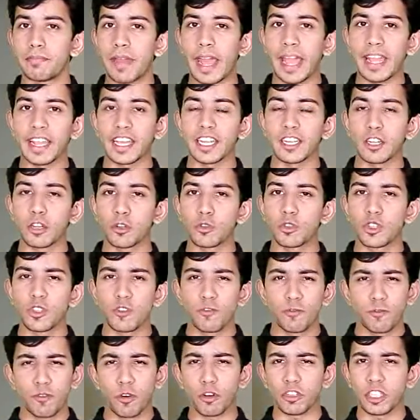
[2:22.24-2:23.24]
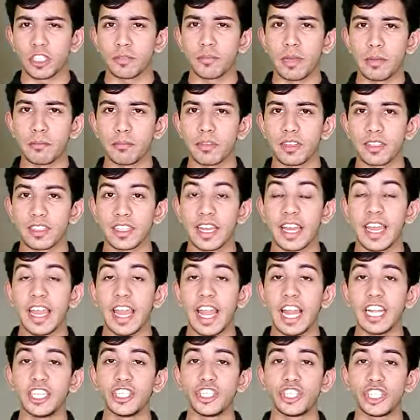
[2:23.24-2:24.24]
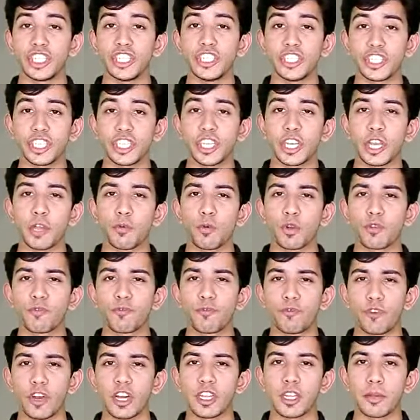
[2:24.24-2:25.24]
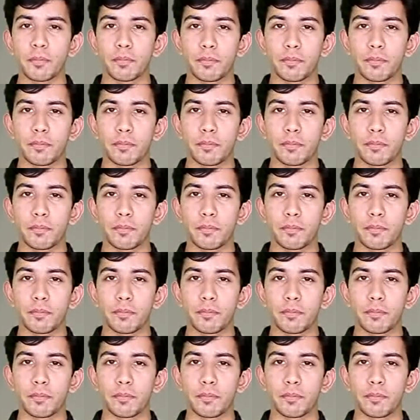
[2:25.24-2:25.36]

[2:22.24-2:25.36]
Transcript: Bank includes 40 members, and Shinjini would further